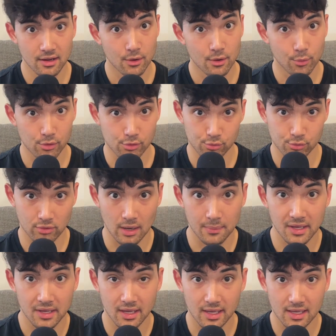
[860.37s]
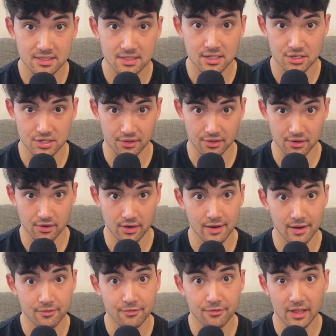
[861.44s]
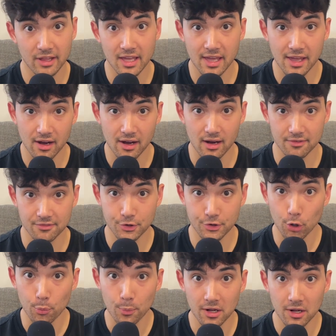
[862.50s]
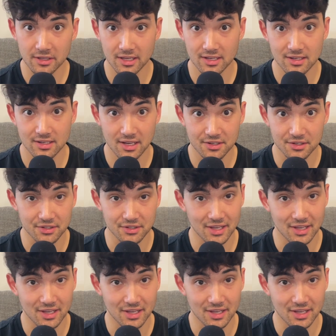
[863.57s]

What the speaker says: were rubbing against each other and flaking off cobalt and nickel,